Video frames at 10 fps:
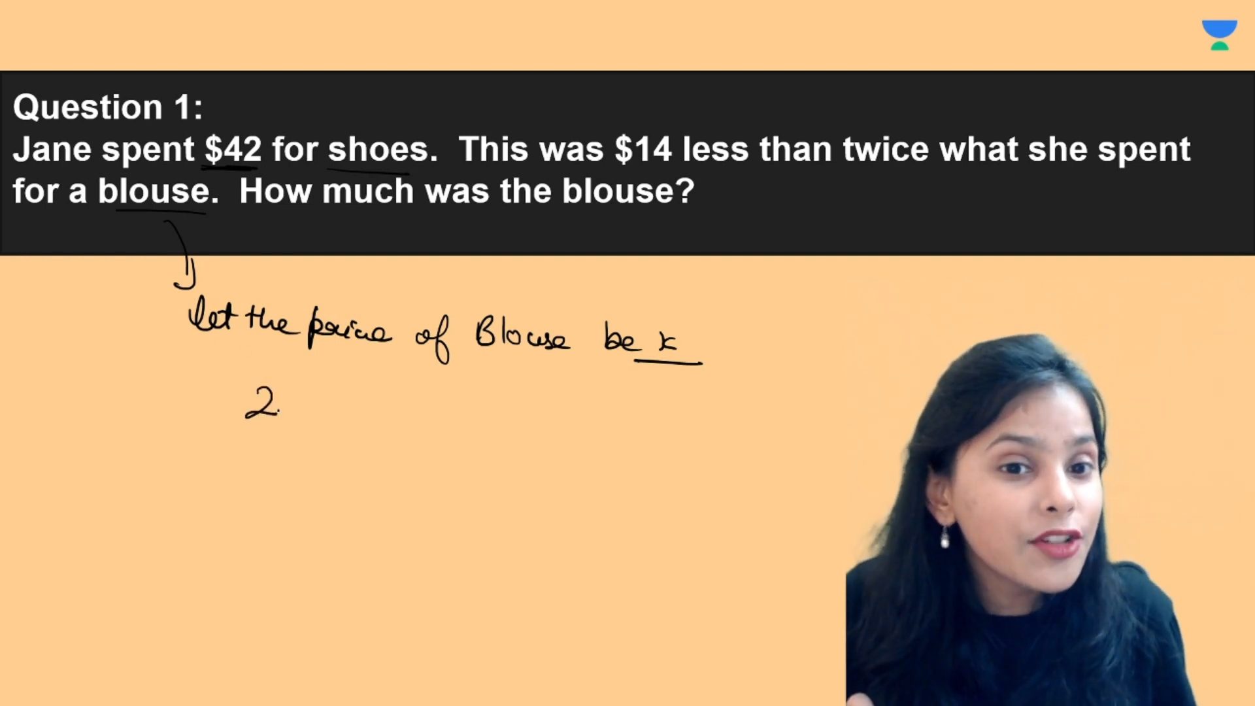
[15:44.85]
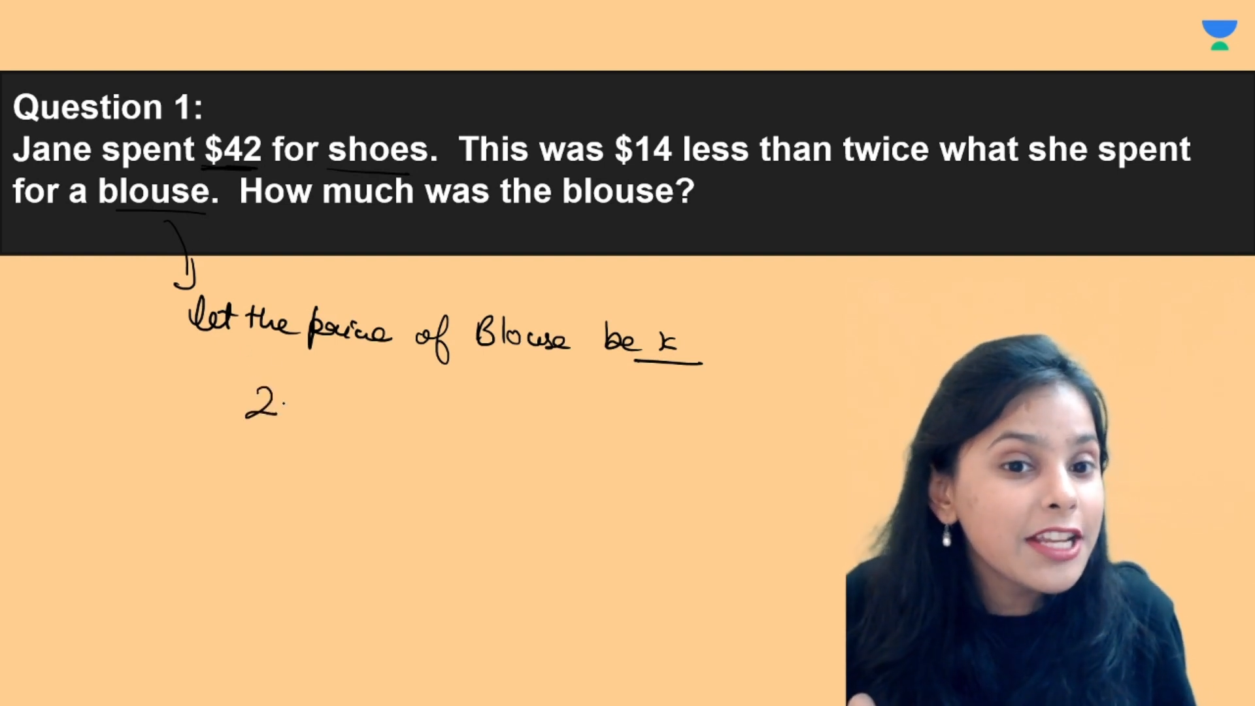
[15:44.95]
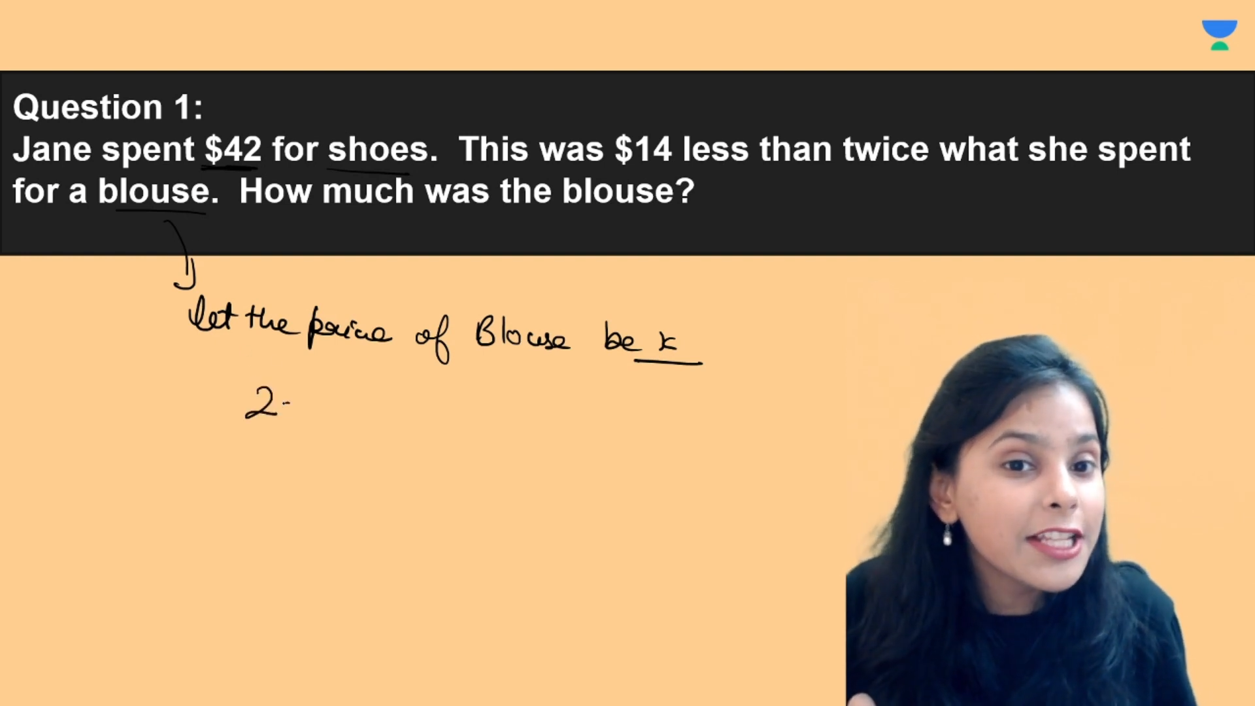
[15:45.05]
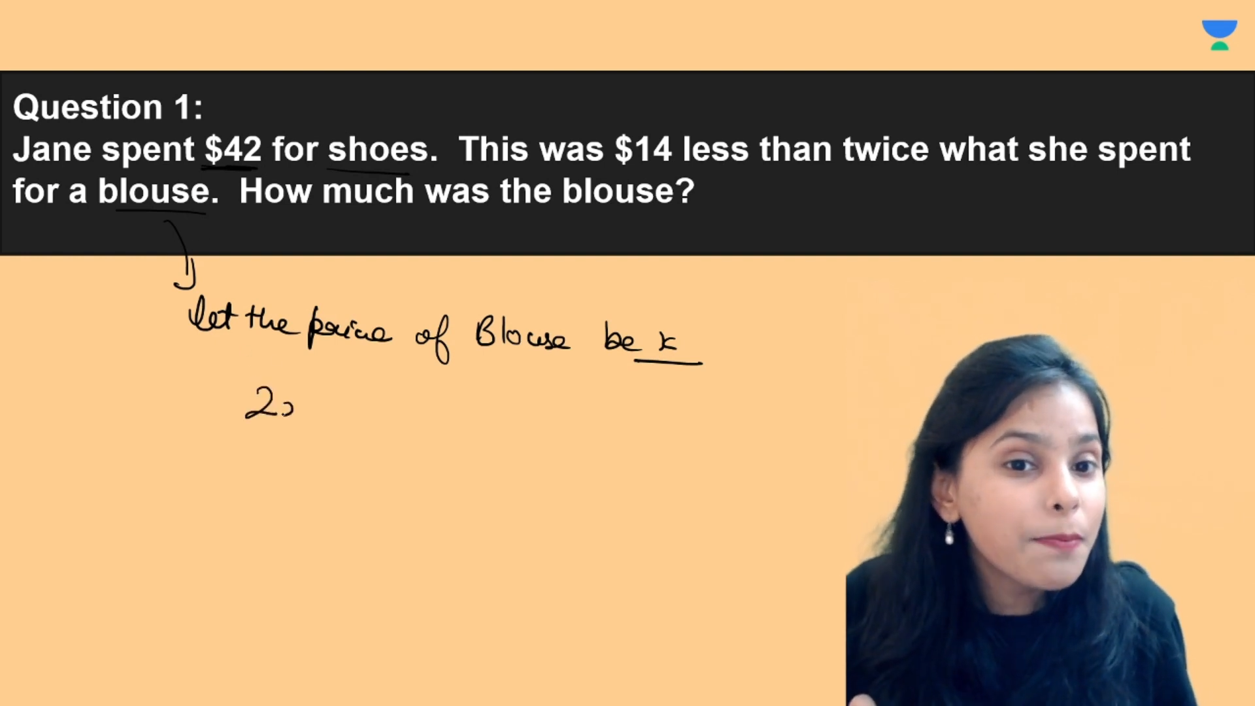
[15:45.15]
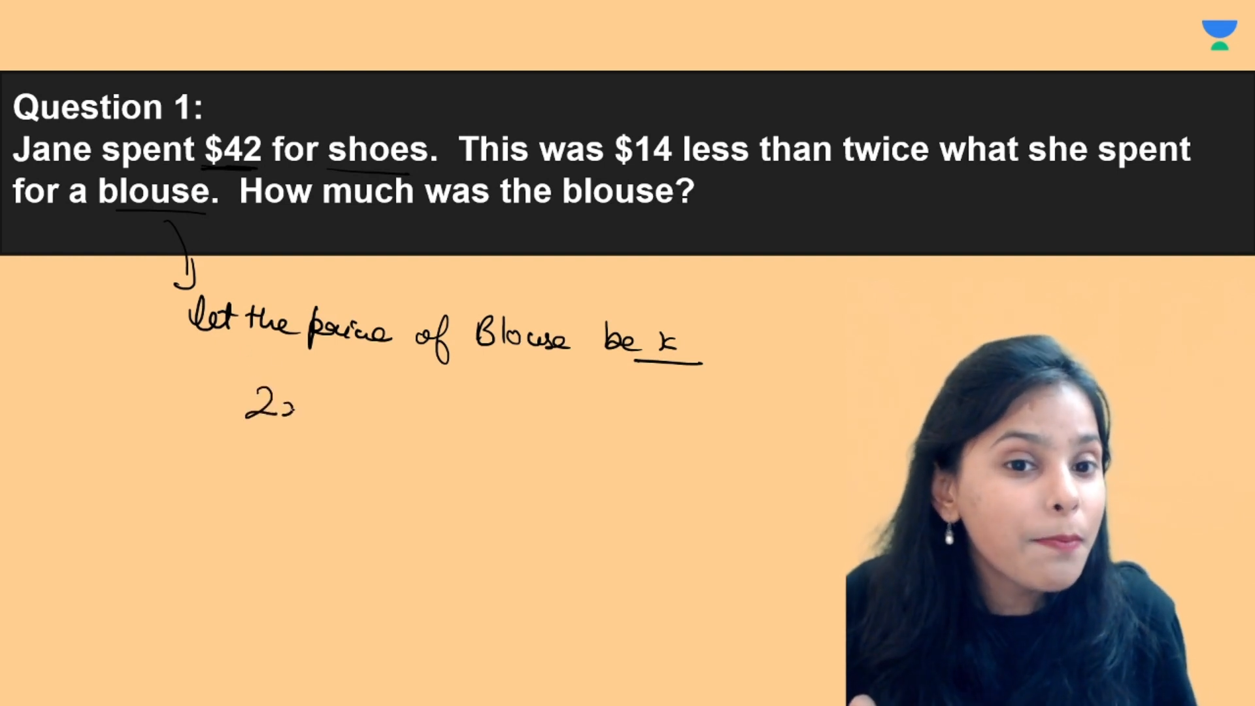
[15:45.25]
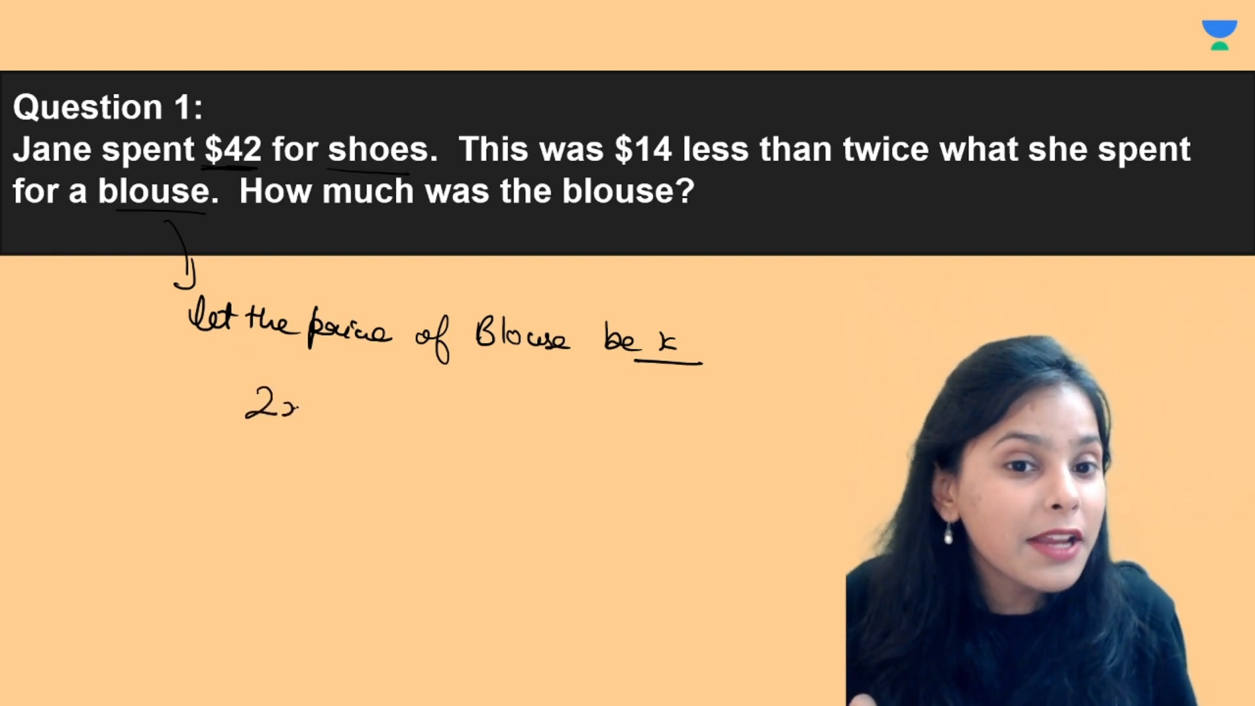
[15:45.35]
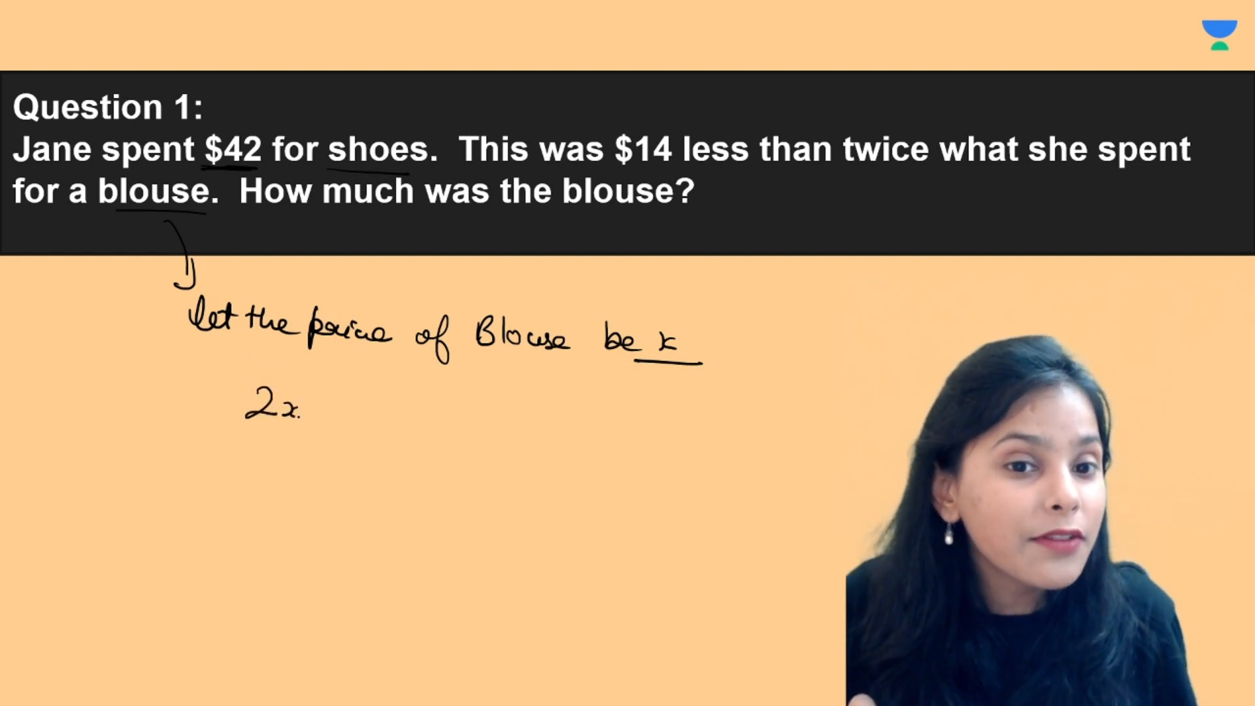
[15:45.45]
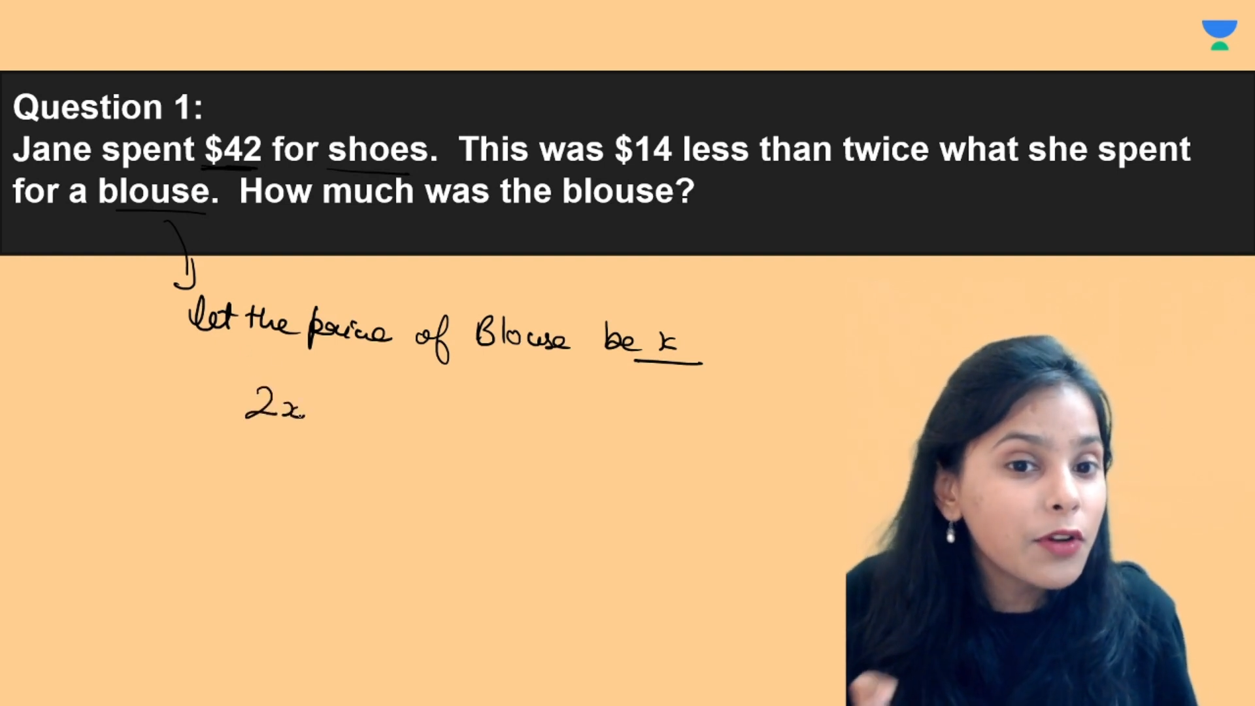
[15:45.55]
she spent